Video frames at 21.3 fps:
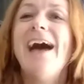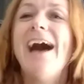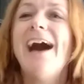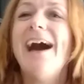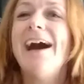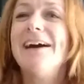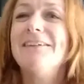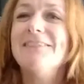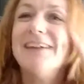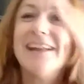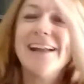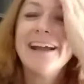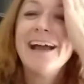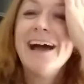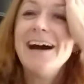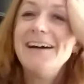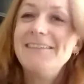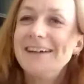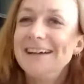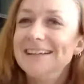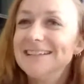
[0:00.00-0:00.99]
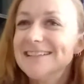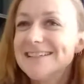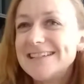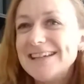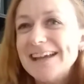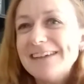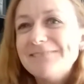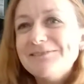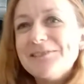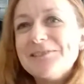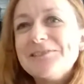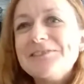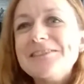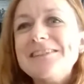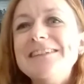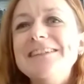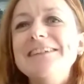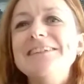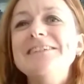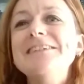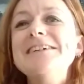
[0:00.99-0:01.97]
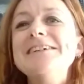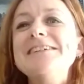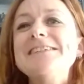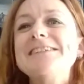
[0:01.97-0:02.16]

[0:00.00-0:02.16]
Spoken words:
And I can't wait to share more with you.